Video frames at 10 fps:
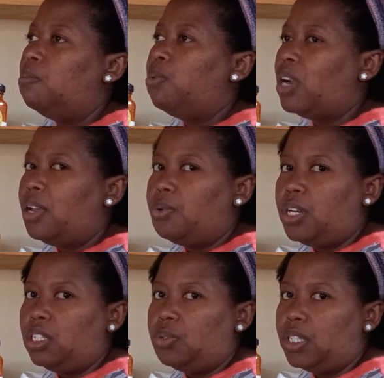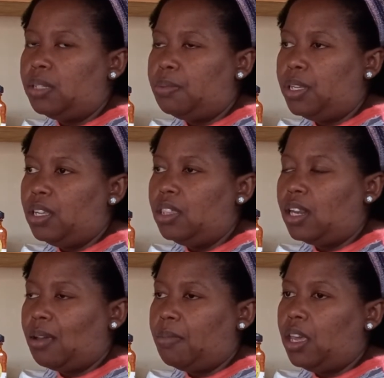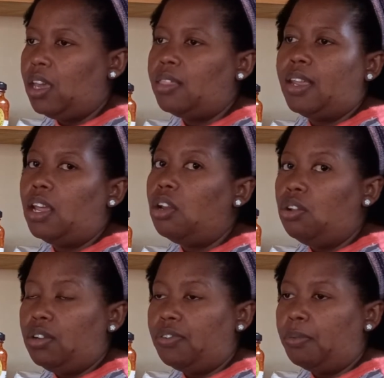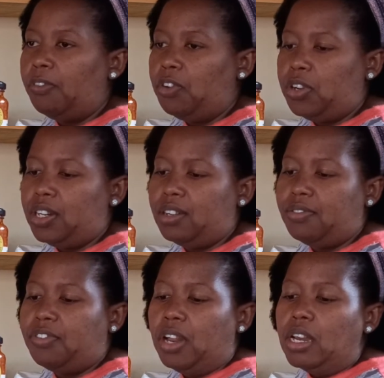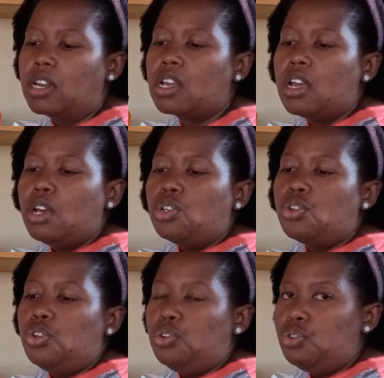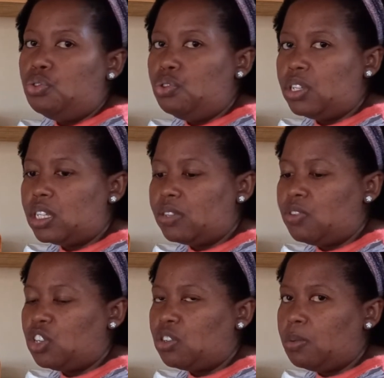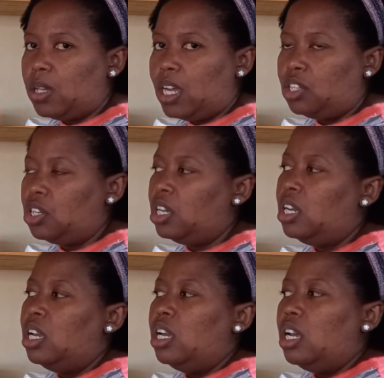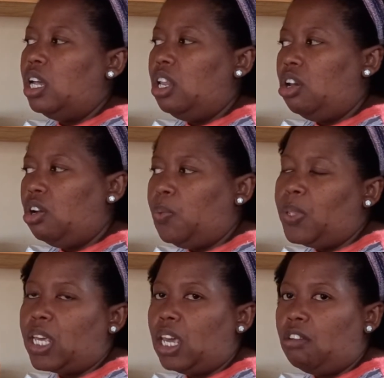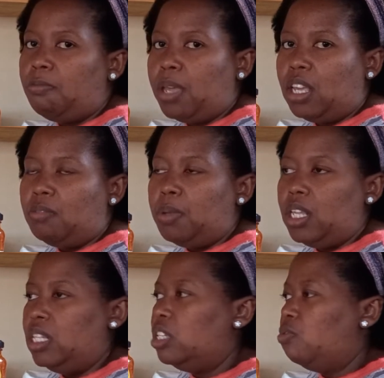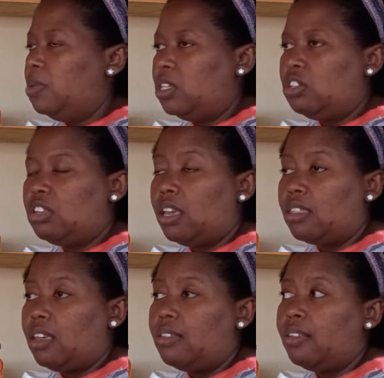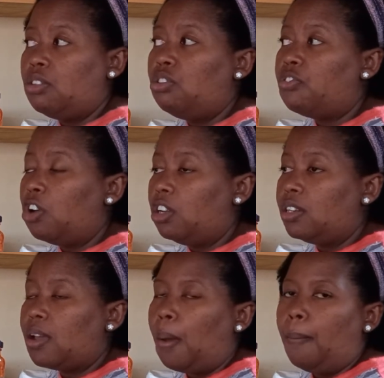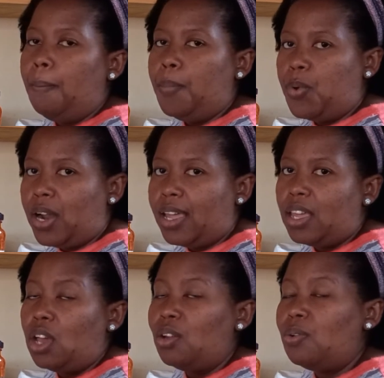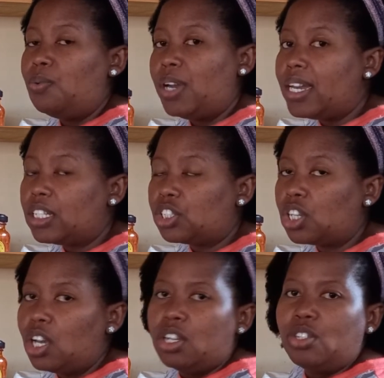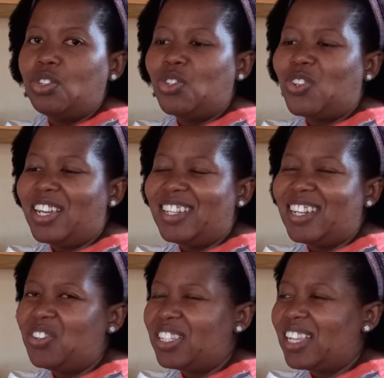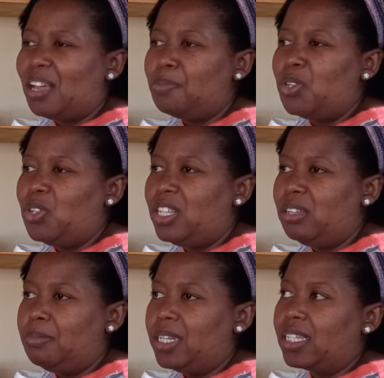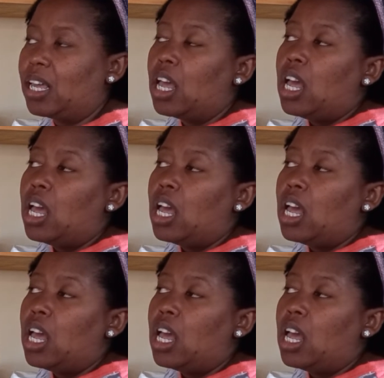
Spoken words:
dry radish recipe that I make that I learned from a very dear friend. So you use this vegetable acha along with a can of baked beans, you mix it together, and then you've got dry radish. So try it out, it's absolutely amazing.